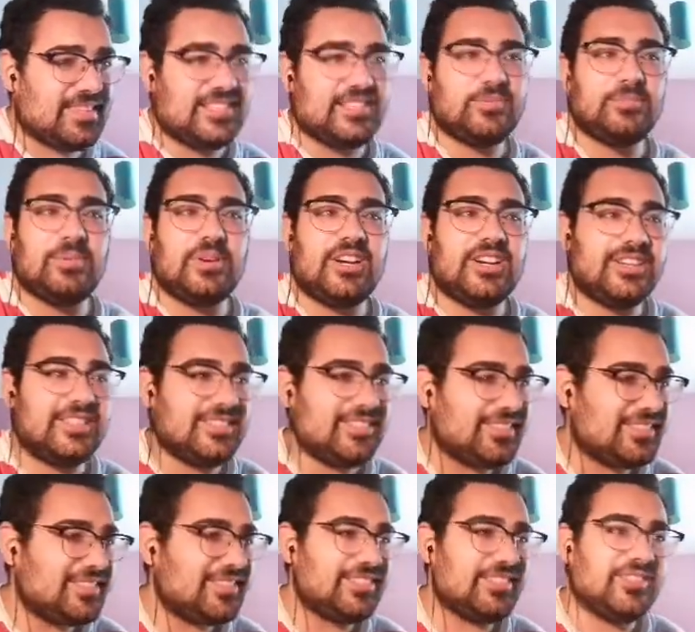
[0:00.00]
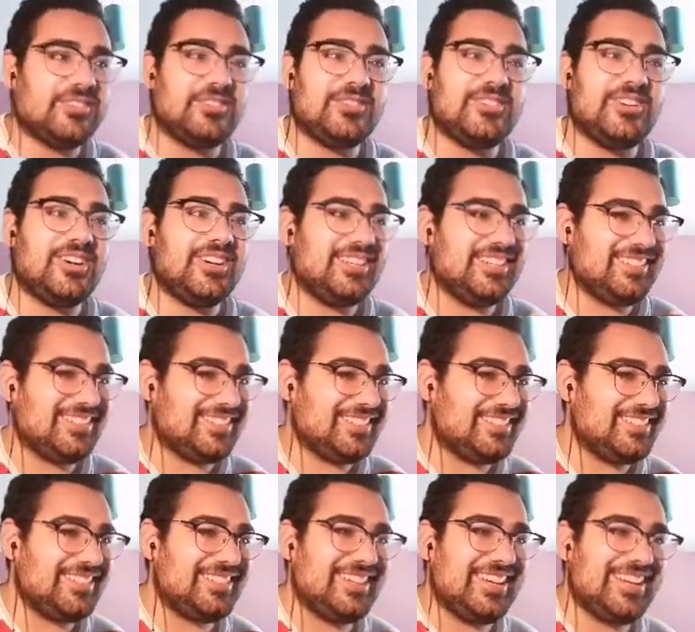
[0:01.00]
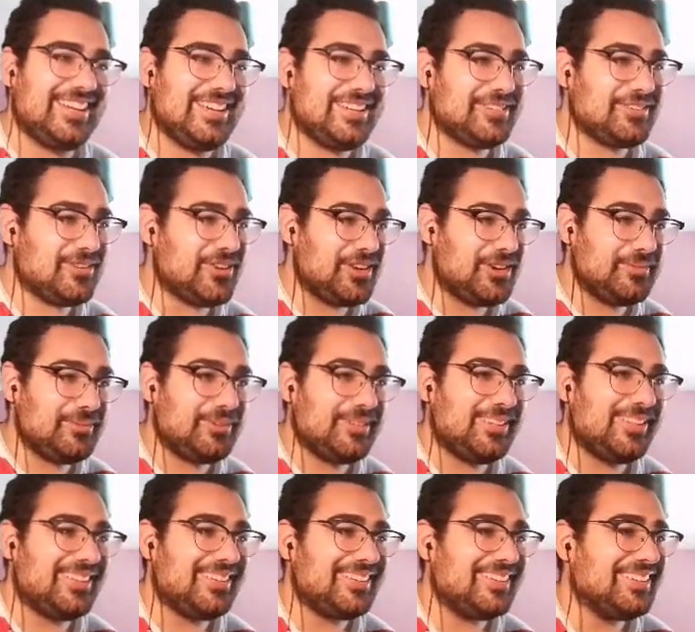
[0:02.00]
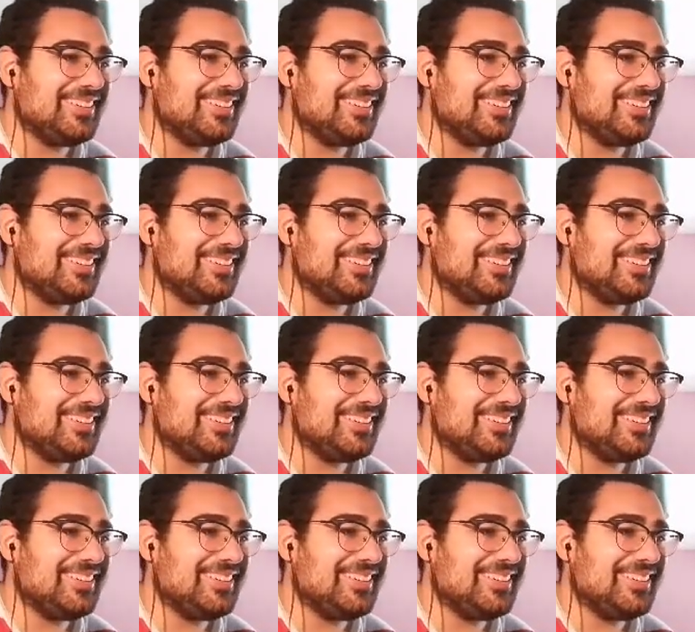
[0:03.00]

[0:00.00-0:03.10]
This part is so, honestly, incredible.